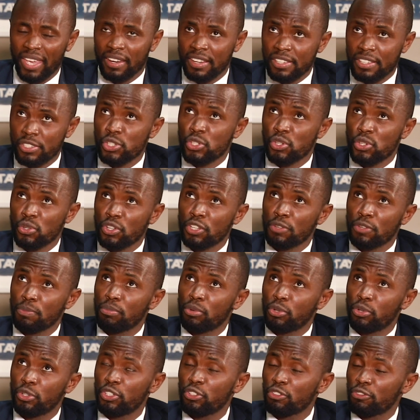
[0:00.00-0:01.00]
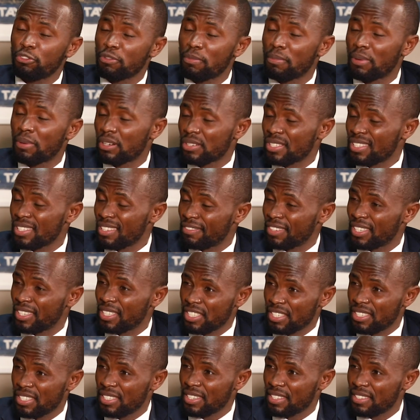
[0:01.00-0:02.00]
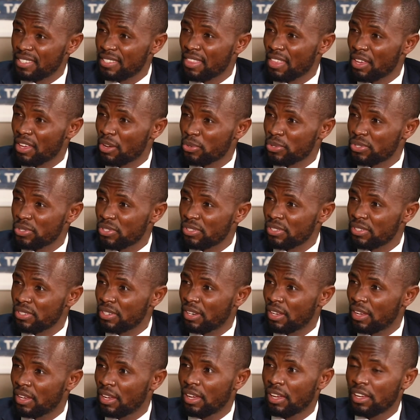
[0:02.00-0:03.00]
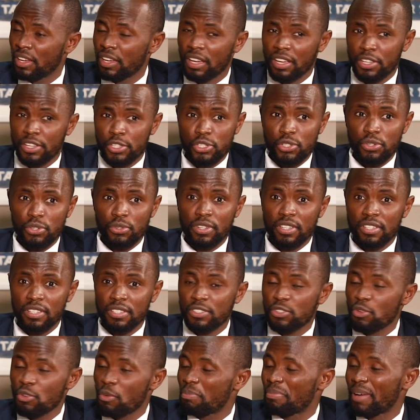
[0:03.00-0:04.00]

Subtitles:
a student body of about 76,000 students. So